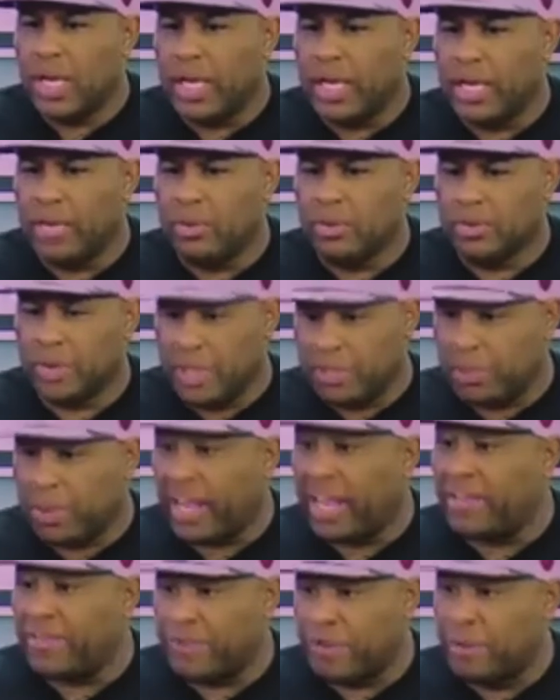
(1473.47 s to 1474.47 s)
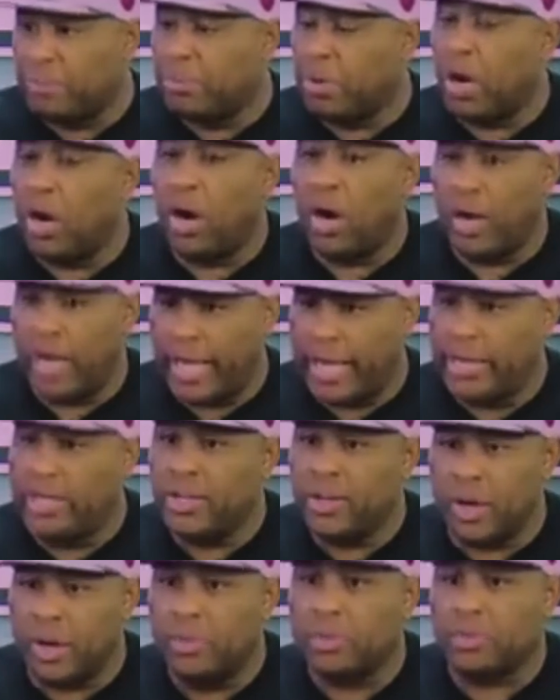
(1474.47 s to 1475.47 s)
he played football and,
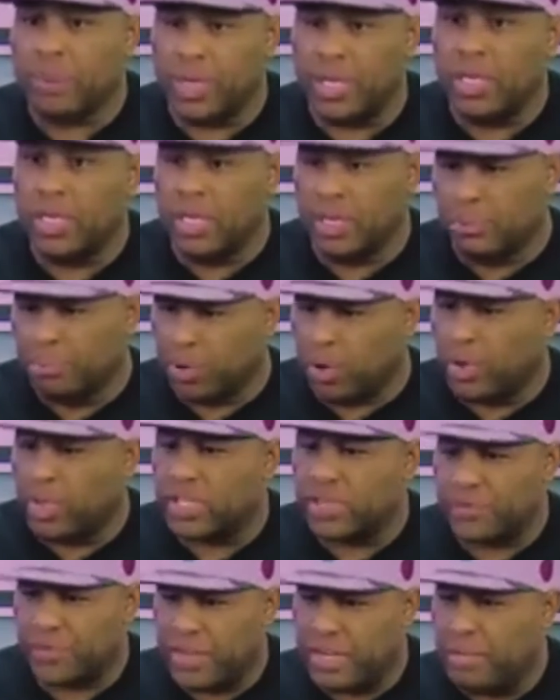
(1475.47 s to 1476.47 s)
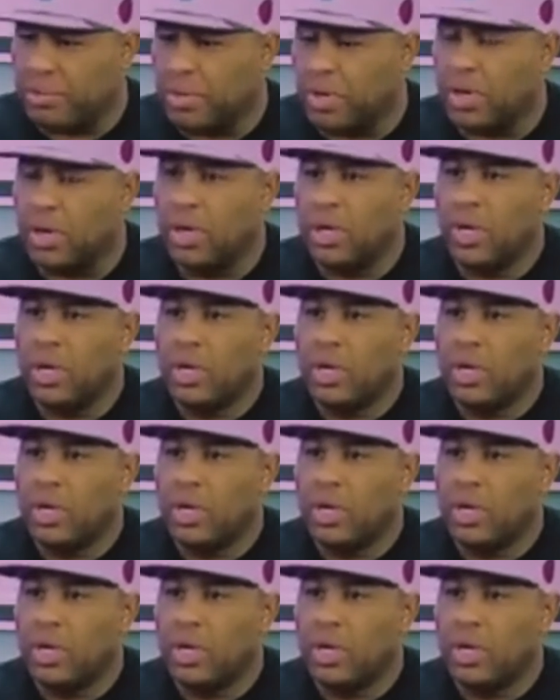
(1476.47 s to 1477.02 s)
he was pretty good. Broke his femur.